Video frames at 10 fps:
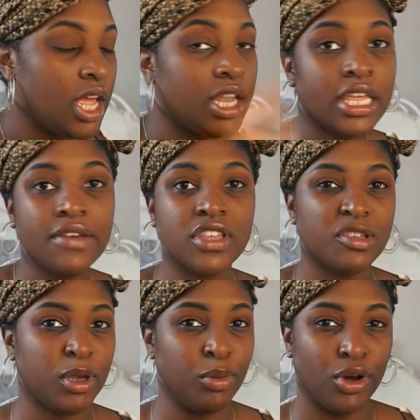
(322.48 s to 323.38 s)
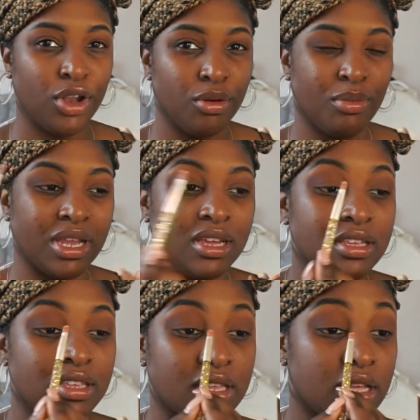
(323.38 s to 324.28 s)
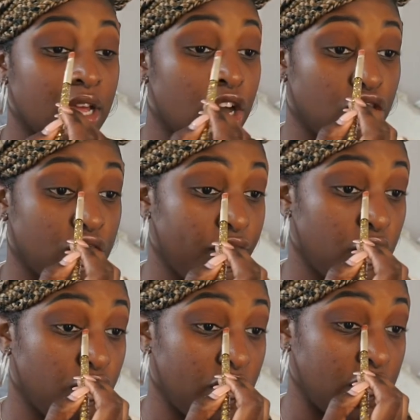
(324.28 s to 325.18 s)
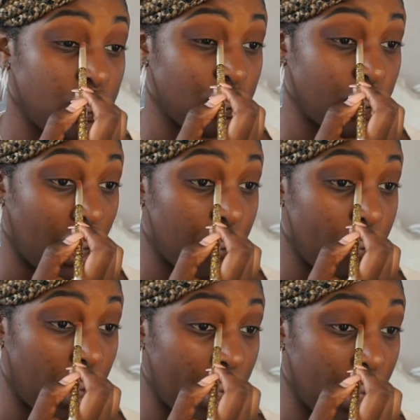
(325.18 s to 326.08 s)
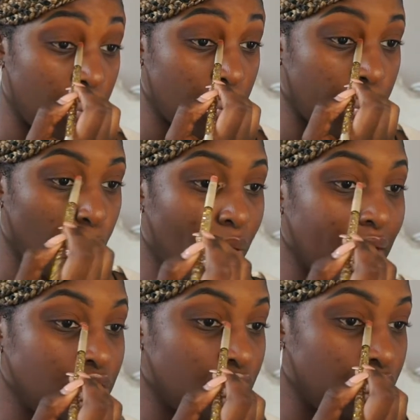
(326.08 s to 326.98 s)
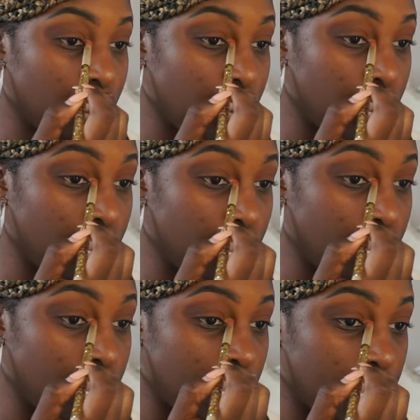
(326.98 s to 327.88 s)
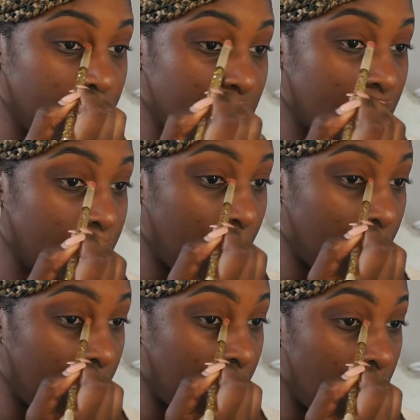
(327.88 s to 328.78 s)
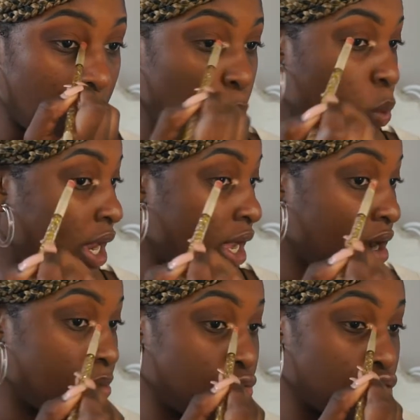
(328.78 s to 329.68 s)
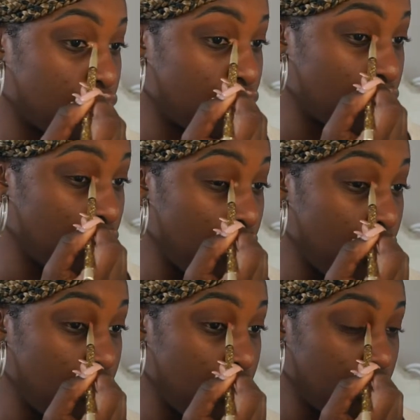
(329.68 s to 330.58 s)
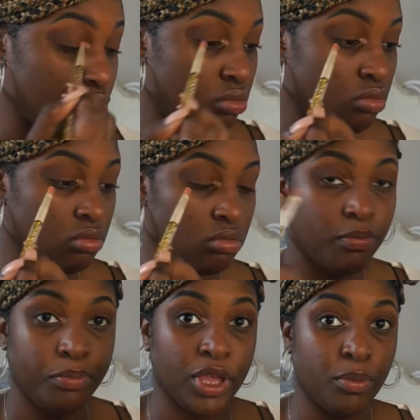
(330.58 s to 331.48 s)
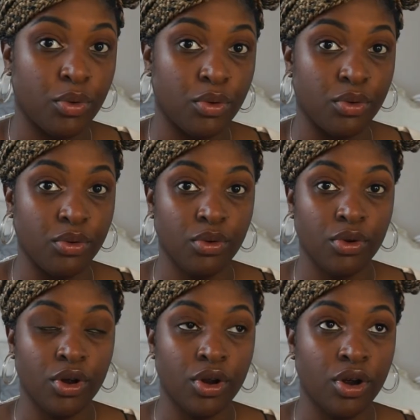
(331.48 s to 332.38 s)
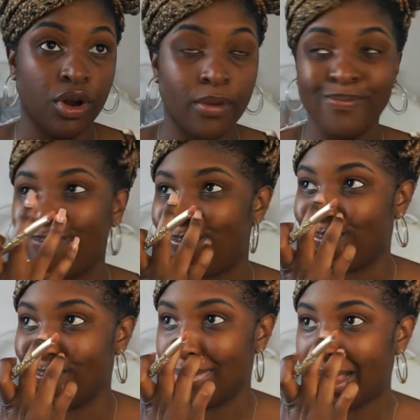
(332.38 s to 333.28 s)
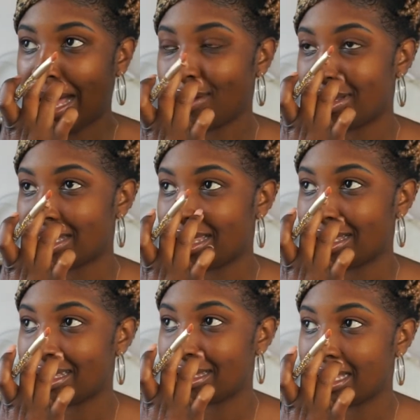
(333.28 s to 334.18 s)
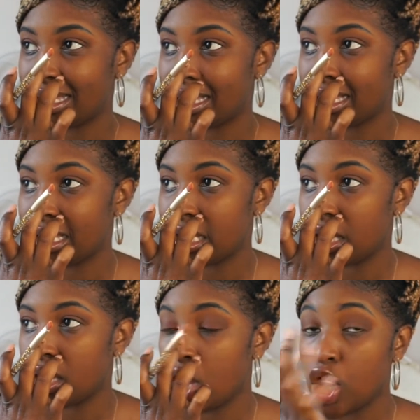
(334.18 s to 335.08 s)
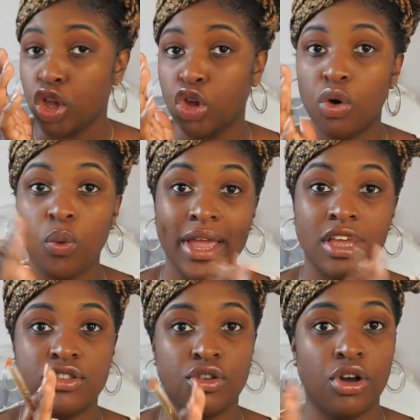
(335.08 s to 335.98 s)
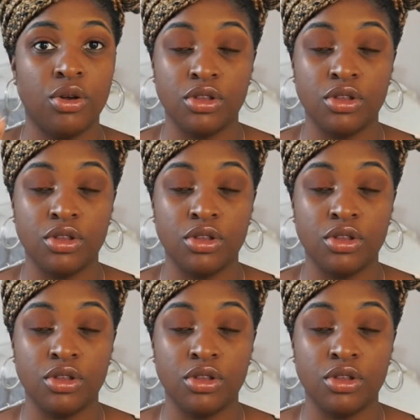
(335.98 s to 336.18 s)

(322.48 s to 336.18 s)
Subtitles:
Leave these people alone, please. Because if you really do care about health, why don't you speak about it when it comes to people? How do I say this? Your weight is not